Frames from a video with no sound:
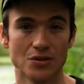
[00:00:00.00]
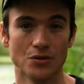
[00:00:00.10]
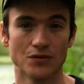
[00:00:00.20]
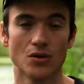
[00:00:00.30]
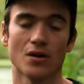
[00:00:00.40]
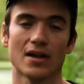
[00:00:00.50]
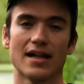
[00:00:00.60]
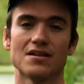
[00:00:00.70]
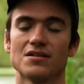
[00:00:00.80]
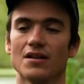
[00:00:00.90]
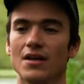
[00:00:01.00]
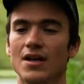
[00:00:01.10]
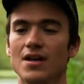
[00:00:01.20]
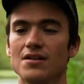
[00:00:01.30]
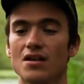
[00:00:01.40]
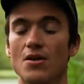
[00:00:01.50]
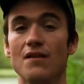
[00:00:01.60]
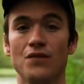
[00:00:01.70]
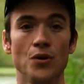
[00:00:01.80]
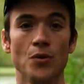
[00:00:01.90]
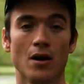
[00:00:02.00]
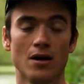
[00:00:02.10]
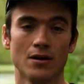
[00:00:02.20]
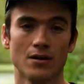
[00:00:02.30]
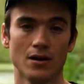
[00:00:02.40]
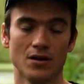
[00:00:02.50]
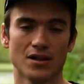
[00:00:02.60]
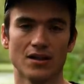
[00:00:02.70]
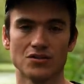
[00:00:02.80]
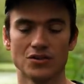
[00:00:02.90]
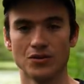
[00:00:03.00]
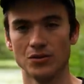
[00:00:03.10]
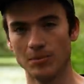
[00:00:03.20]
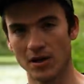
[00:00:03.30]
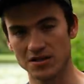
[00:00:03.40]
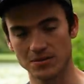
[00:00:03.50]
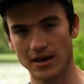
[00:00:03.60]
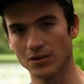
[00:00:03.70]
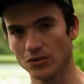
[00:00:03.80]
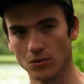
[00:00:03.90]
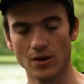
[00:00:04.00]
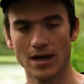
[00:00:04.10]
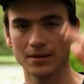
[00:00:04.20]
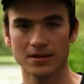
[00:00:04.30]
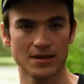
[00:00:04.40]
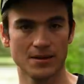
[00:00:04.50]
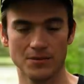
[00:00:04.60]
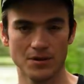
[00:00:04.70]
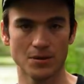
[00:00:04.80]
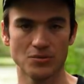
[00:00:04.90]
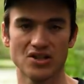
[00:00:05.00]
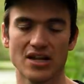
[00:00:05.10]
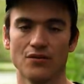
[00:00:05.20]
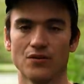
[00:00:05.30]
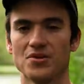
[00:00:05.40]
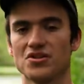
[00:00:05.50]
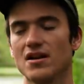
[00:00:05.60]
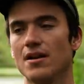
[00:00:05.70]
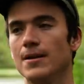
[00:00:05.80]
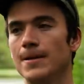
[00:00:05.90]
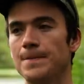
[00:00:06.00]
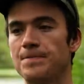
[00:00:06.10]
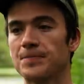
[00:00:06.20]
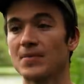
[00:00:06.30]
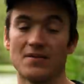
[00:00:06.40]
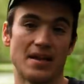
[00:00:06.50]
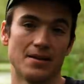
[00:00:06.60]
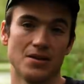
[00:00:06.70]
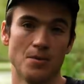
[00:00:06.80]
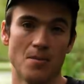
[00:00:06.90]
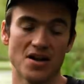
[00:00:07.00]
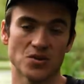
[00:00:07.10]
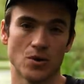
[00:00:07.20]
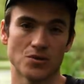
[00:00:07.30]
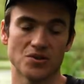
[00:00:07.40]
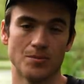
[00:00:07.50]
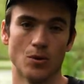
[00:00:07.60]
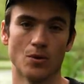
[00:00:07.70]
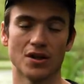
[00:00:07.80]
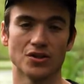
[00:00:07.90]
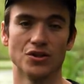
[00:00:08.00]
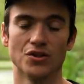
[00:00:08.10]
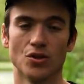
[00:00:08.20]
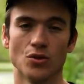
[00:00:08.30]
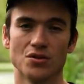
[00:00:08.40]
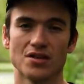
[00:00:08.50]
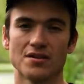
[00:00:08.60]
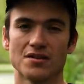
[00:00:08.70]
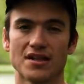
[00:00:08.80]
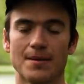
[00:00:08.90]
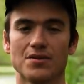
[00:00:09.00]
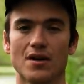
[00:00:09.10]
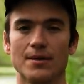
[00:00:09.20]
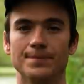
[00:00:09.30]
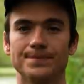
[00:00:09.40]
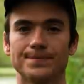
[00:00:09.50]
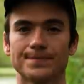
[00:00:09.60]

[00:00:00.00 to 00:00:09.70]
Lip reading: who have got cancer. So if you are looking to buy some outdoor wear, you know, protect you from the sun, then you might as well support a good cause at the same time.